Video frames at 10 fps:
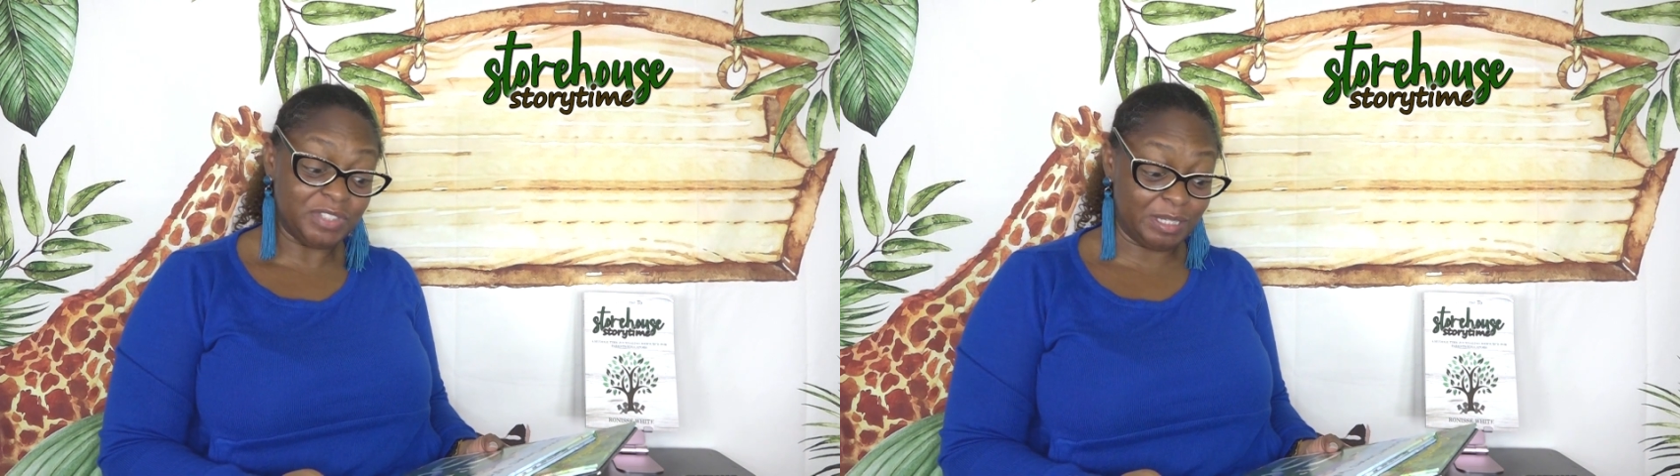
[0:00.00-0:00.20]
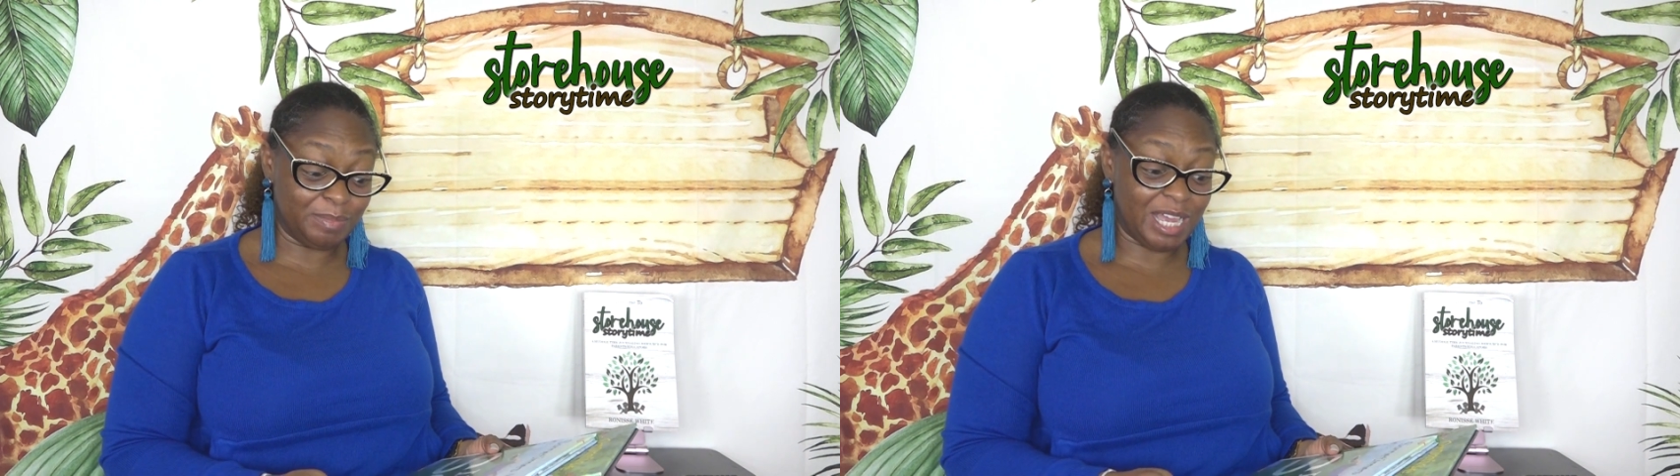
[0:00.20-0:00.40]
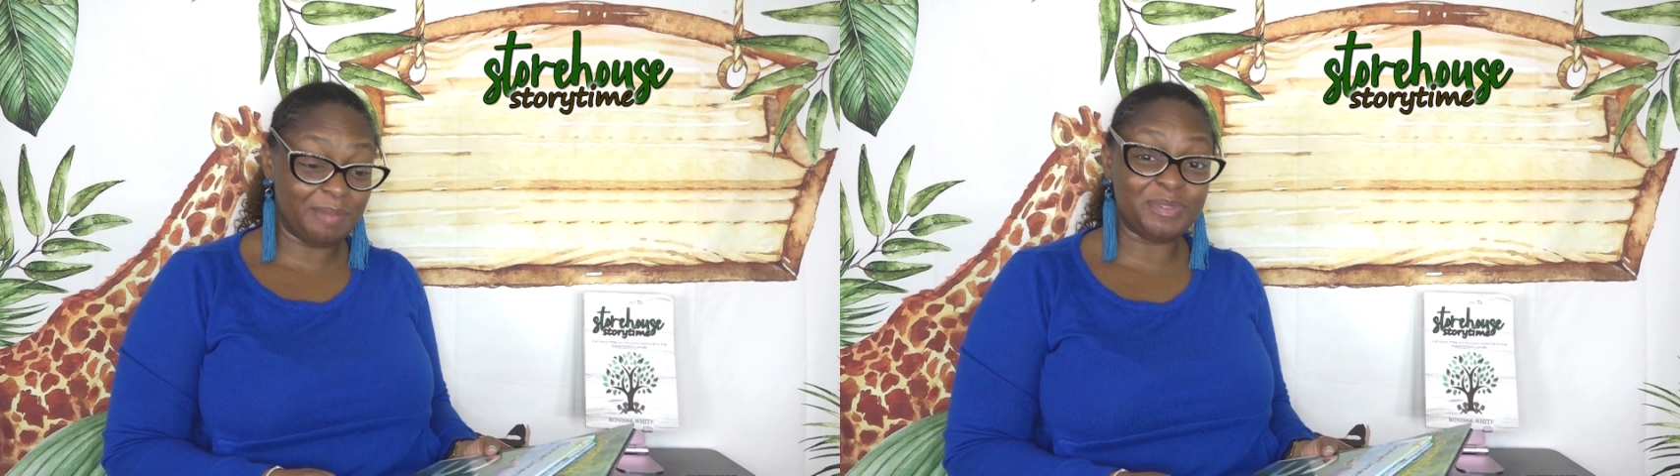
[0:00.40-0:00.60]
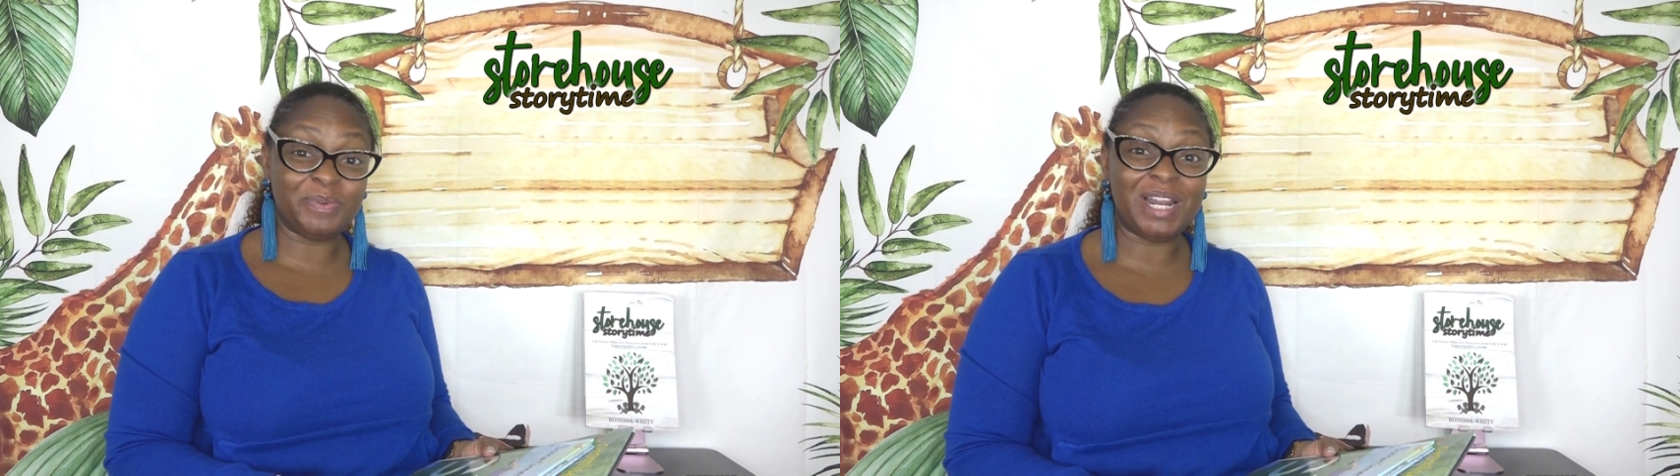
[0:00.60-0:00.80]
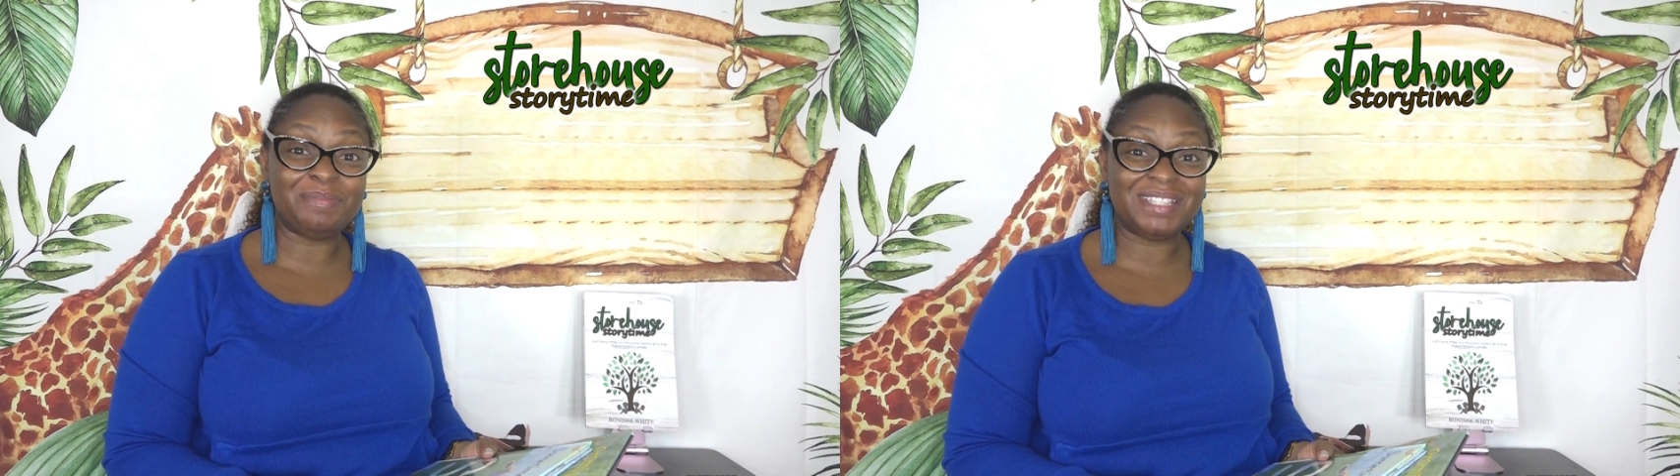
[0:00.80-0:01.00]
Sometimes
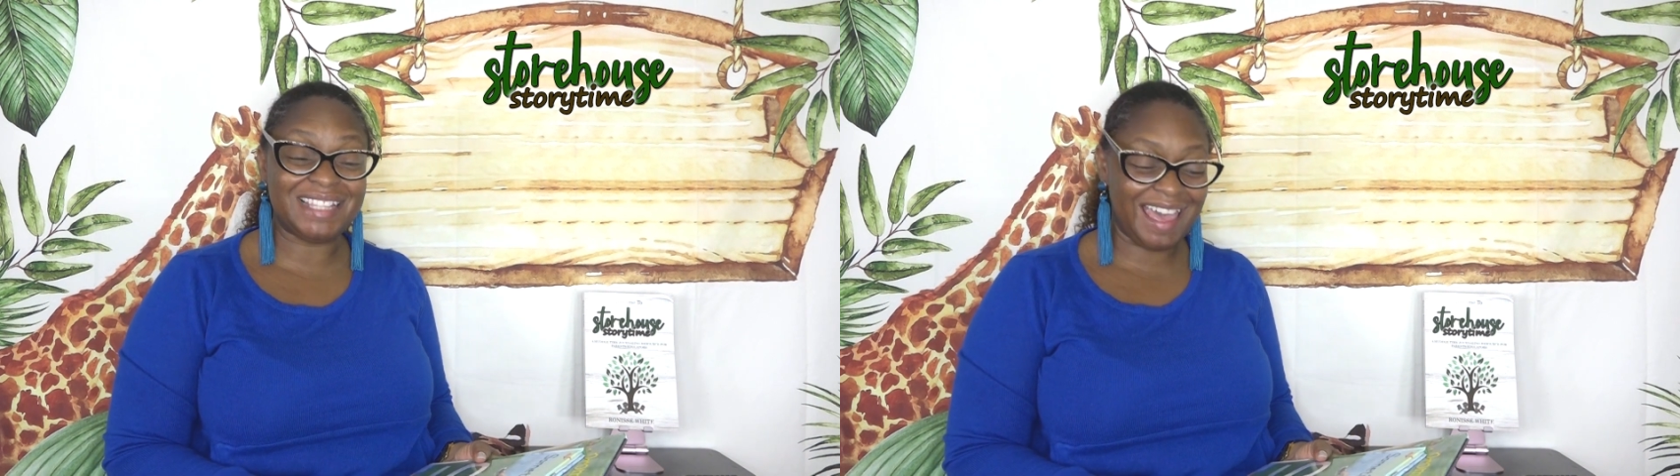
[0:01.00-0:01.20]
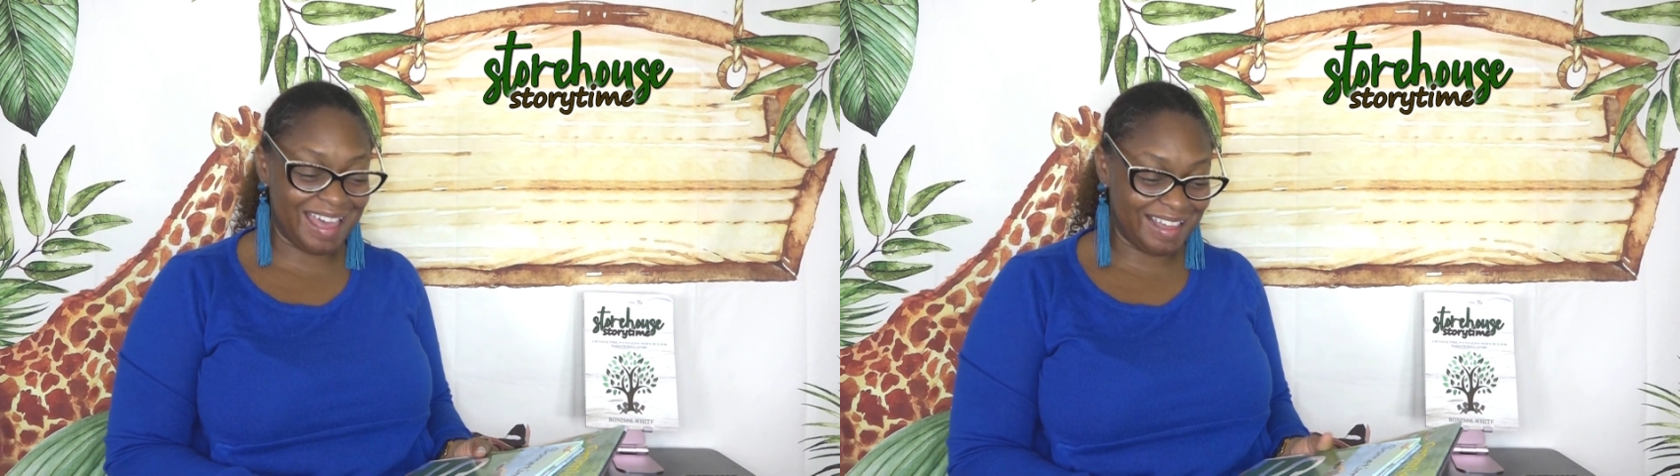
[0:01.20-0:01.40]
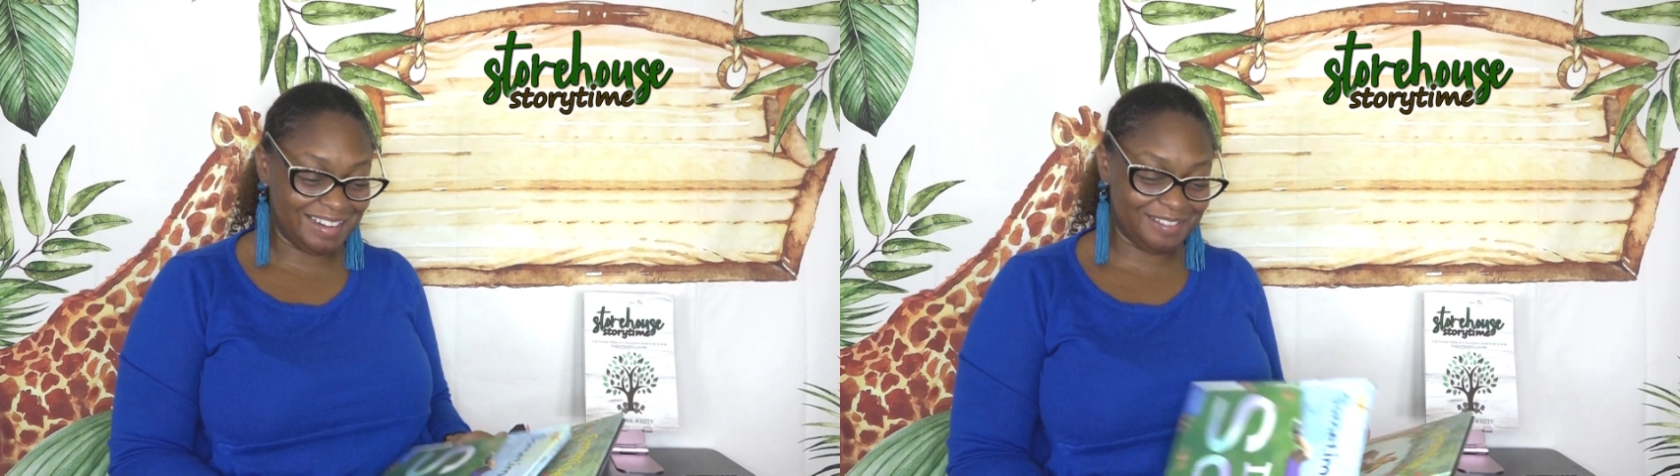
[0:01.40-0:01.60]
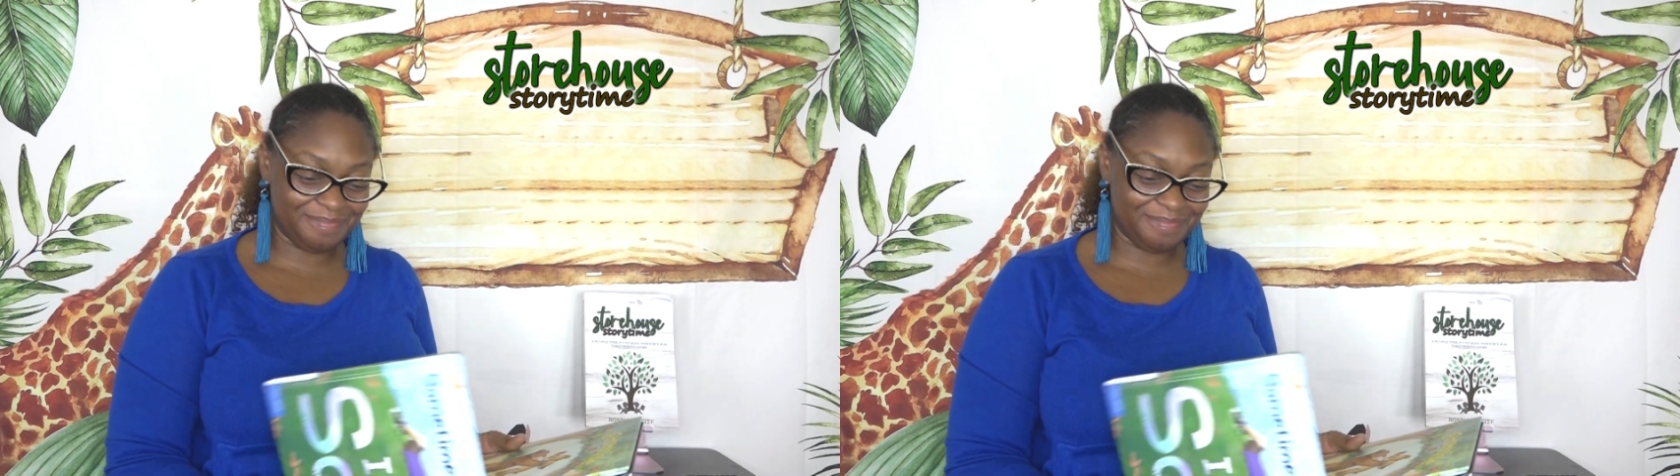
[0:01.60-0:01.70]
When I'm Sad.